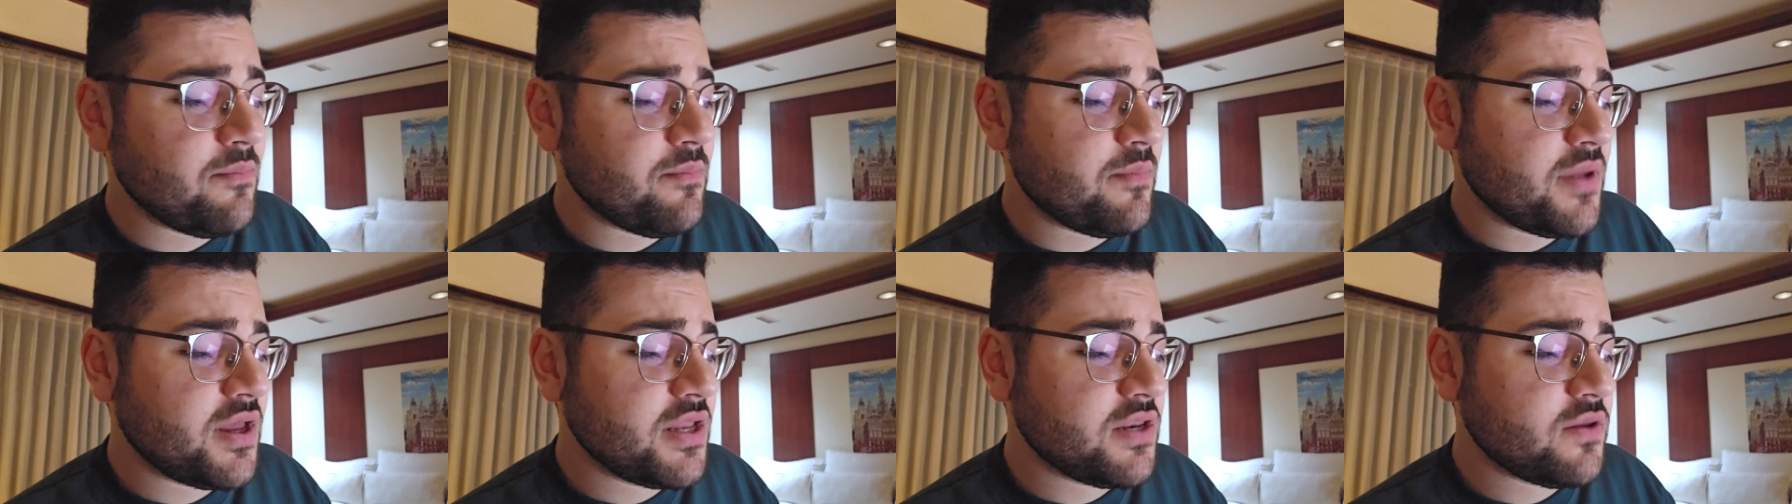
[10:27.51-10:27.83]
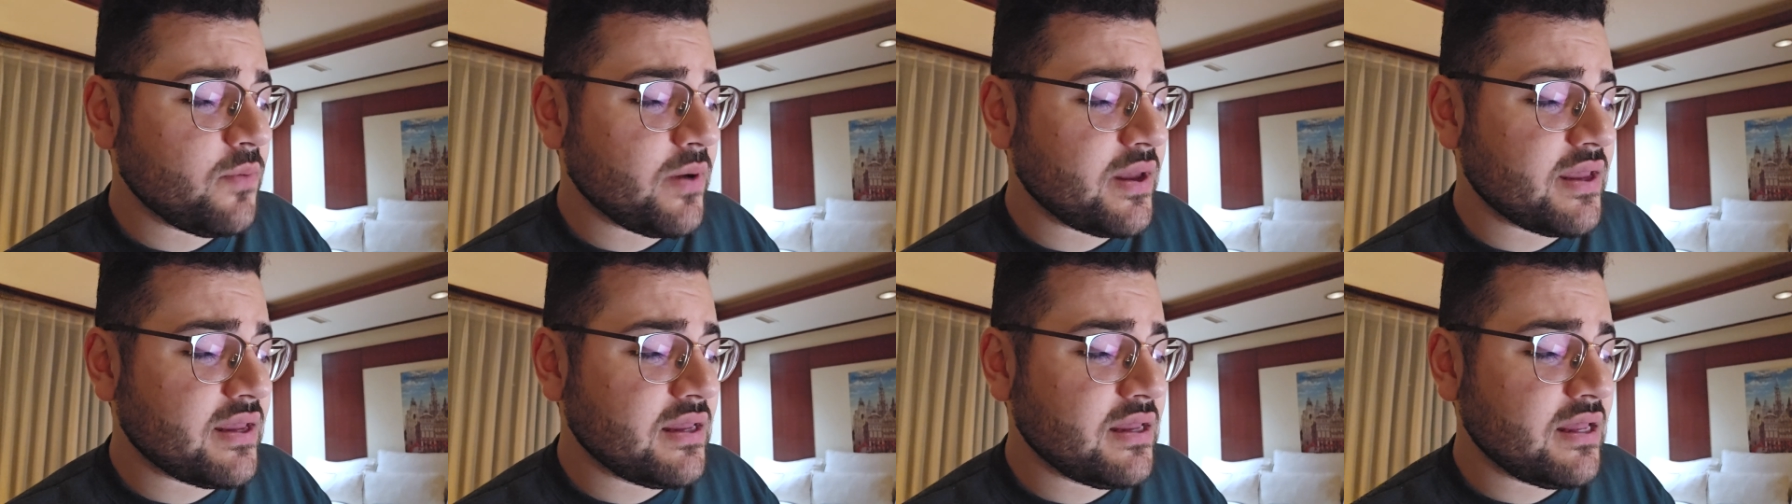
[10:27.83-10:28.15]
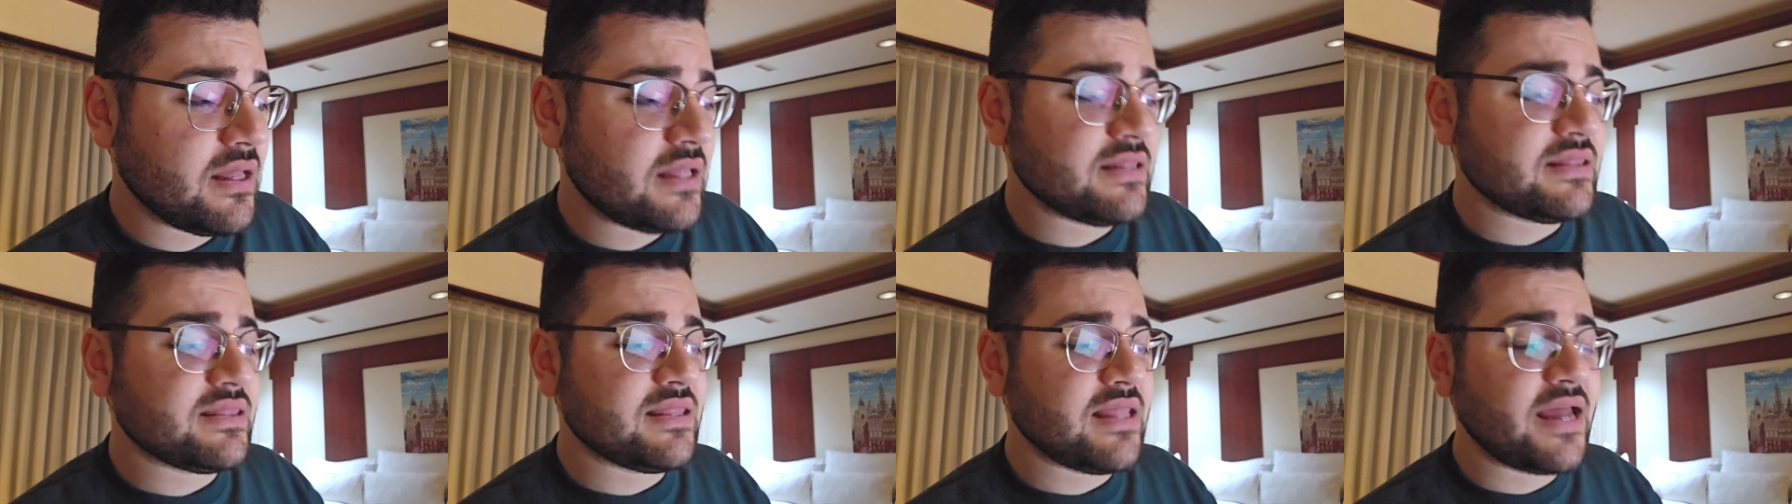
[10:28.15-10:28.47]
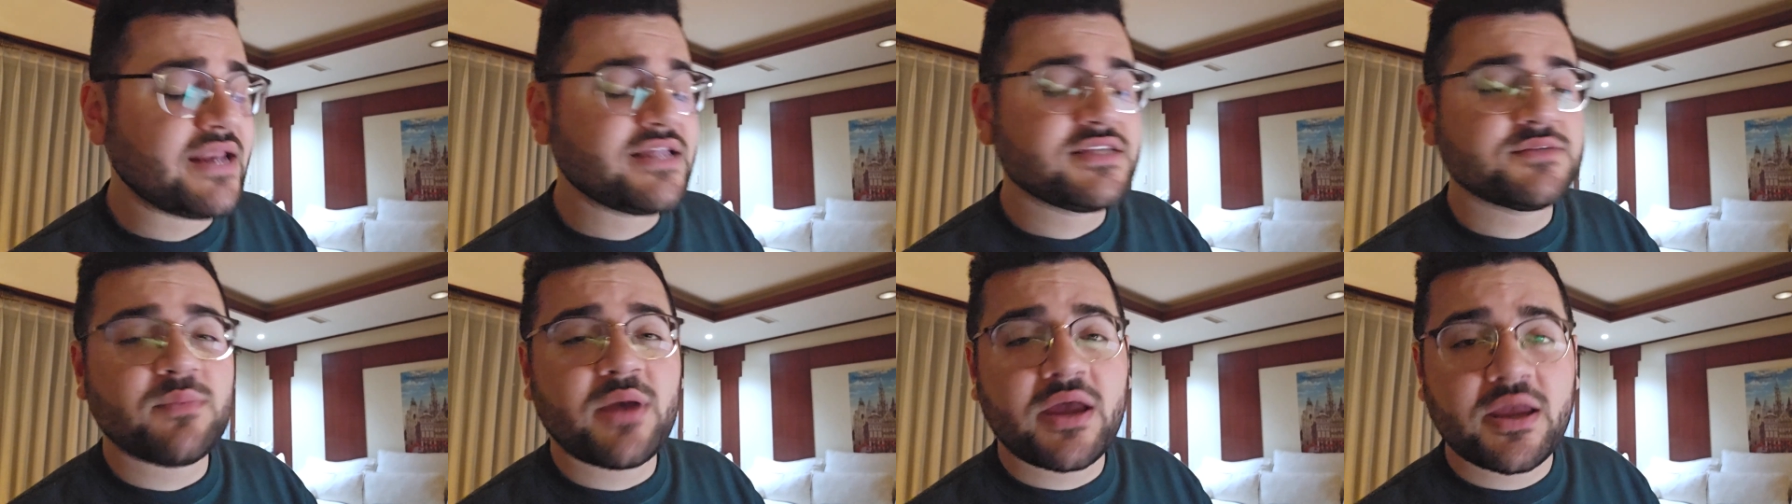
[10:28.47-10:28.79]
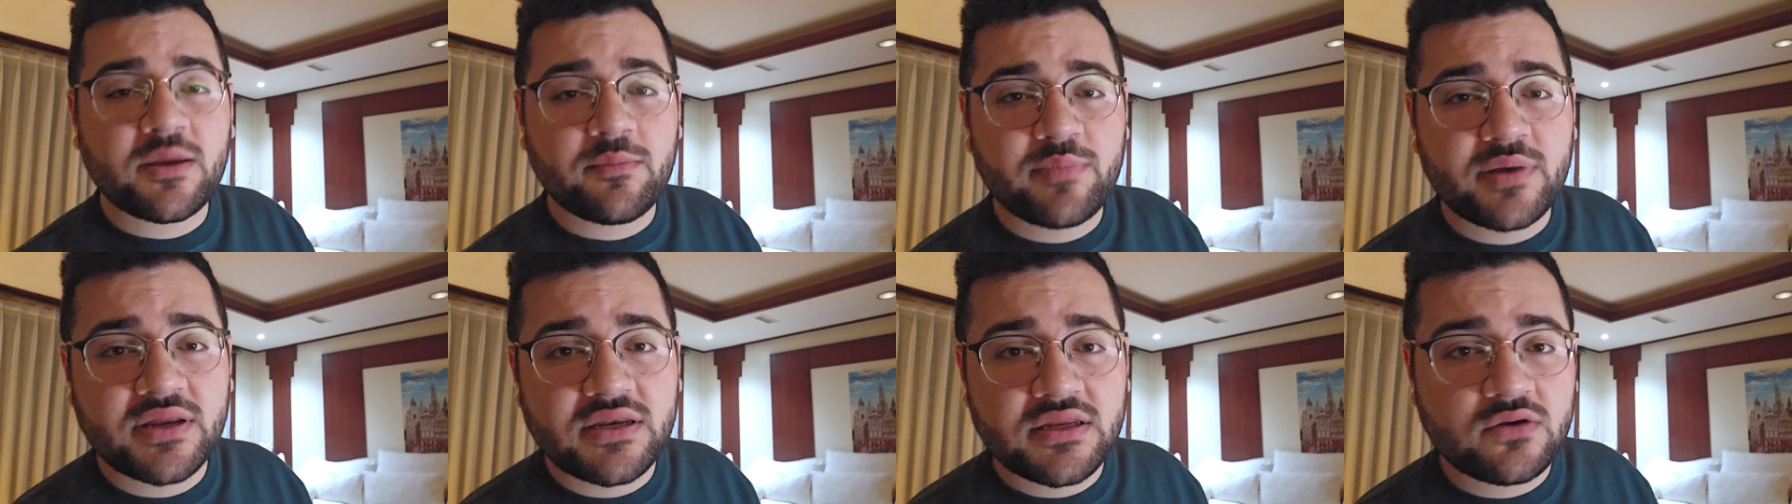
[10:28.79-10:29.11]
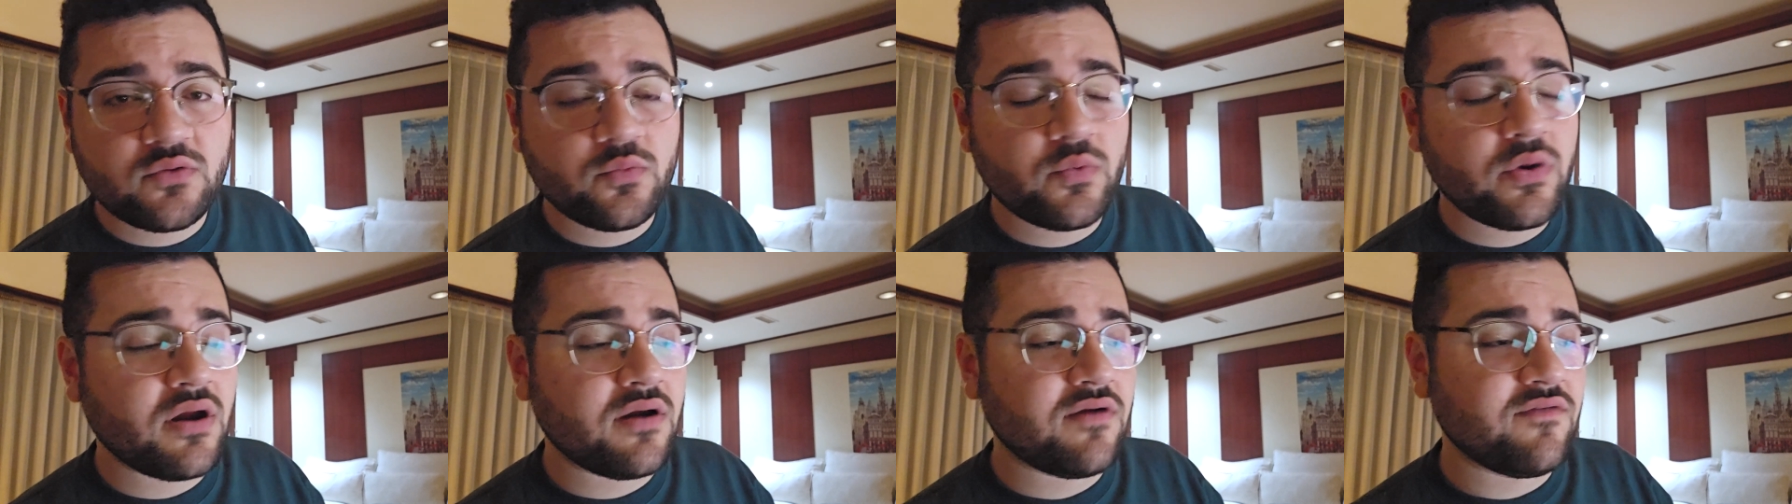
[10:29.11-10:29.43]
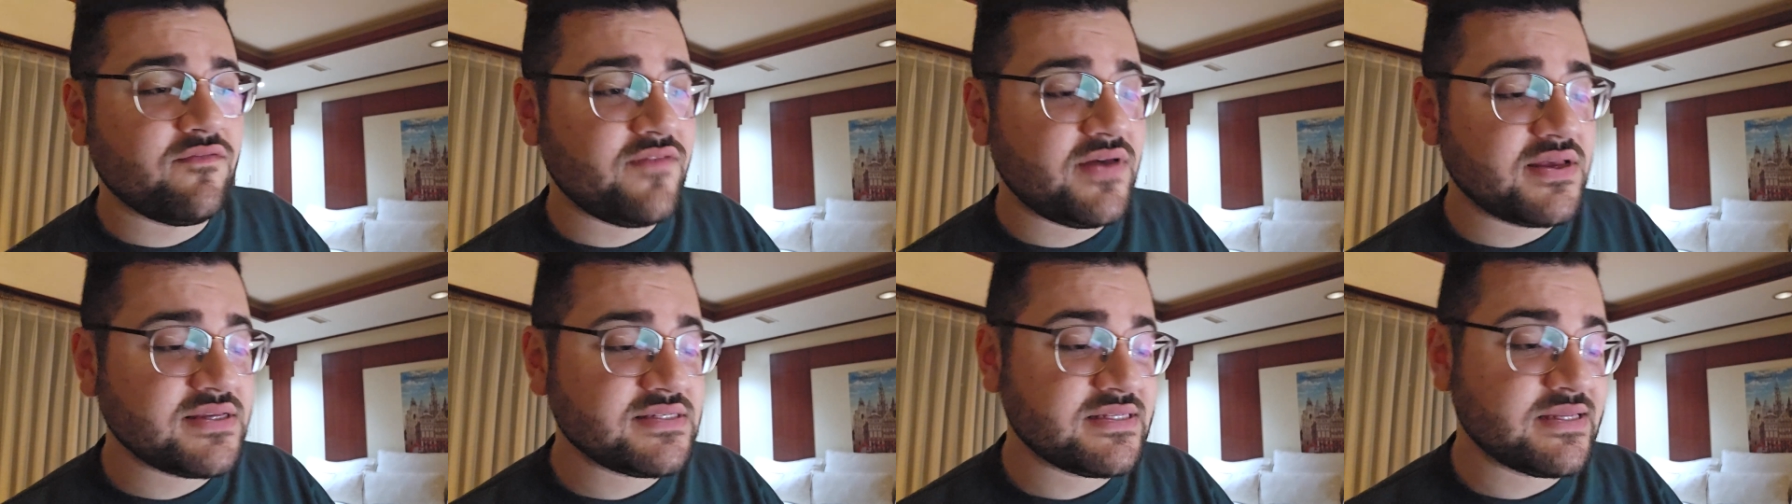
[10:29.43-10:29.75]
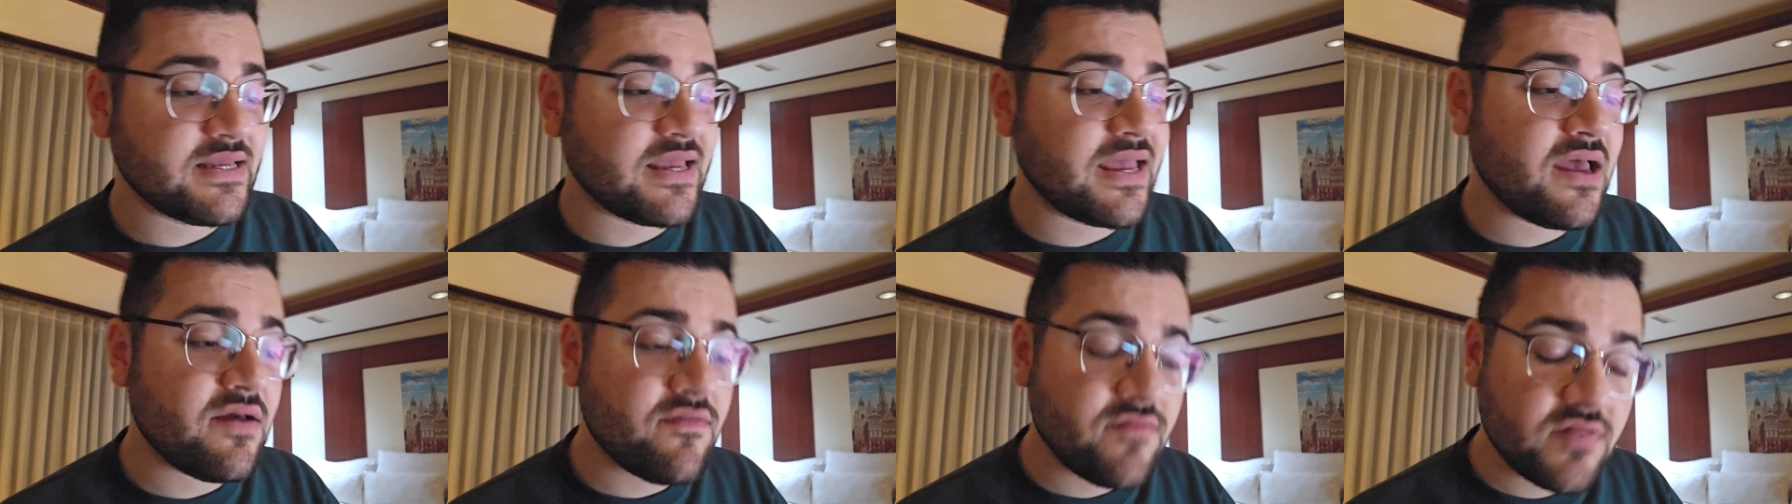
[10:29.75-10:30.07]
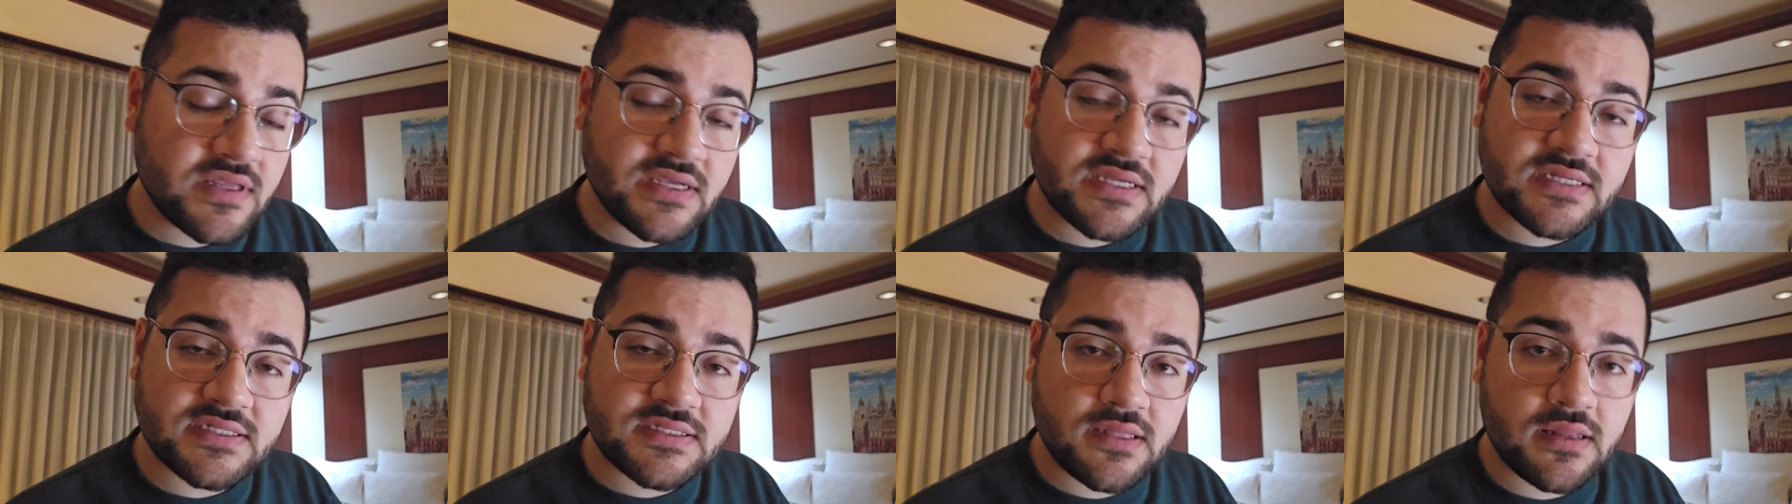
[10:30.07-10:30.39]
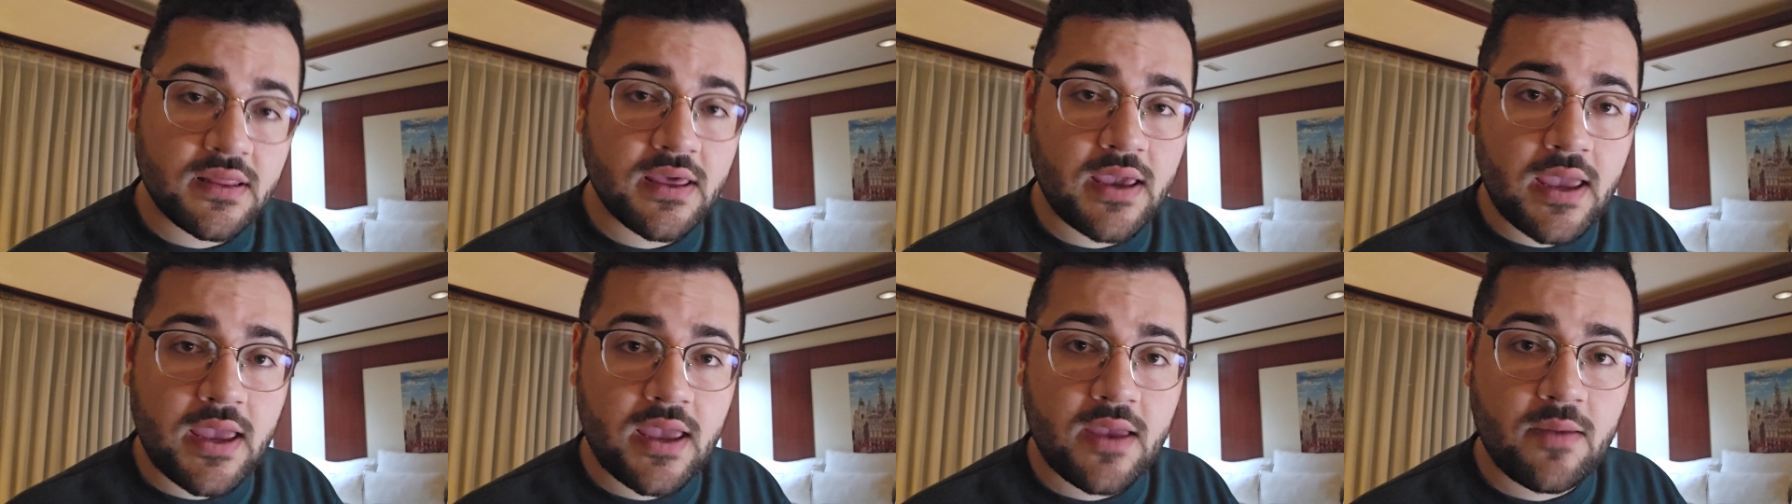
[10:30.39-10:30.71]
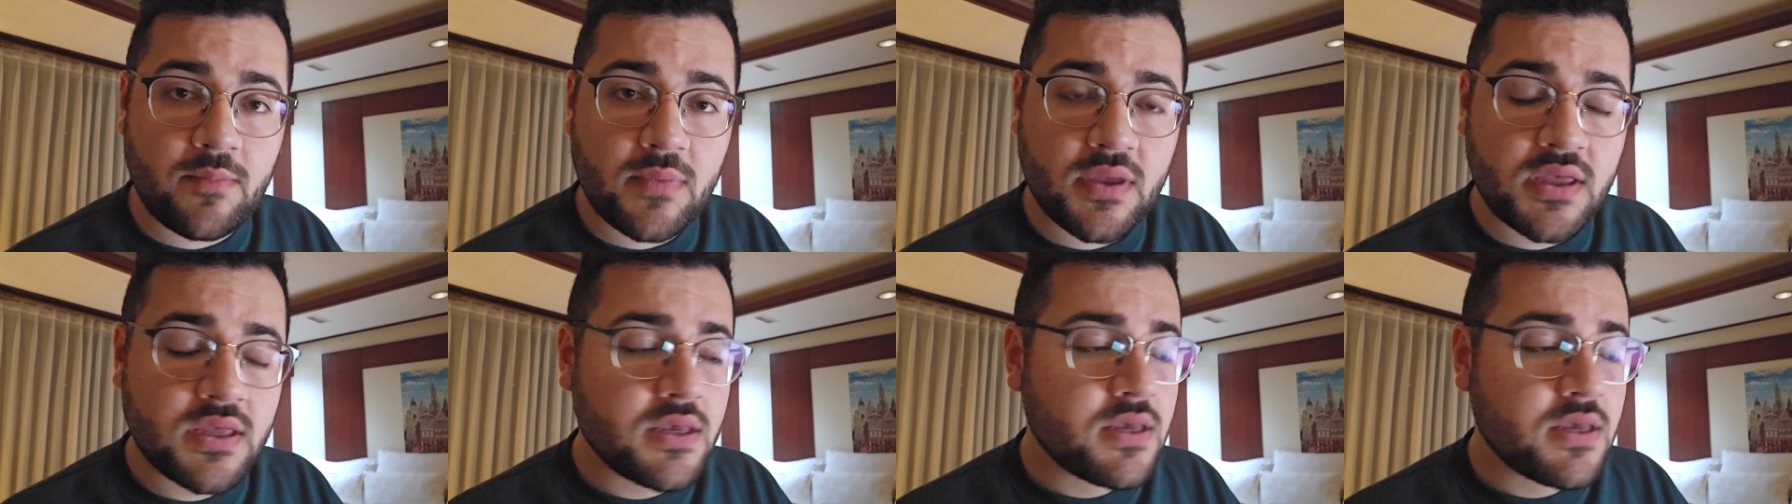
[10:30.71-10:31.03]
Anyway, that is my opinion. We are investing heavily into the game.